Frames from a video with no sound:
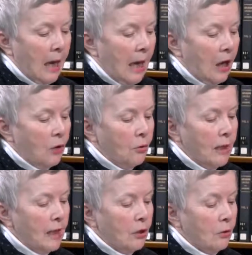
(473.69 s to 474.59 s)
and you
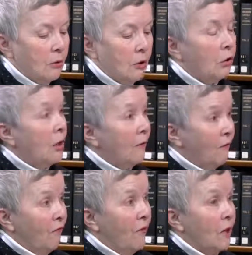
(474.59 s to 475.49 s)
need to look at
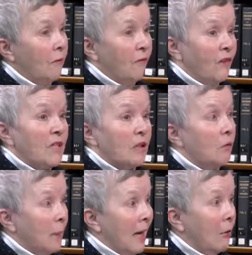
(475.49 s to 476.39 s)

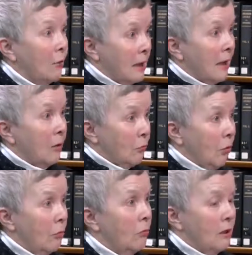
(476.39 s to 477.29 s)
physical boundaries like
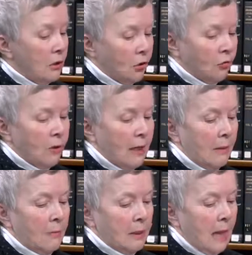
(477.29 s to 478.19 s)
roads and
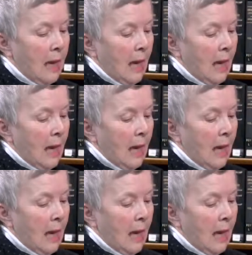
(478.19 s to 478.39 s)
streams,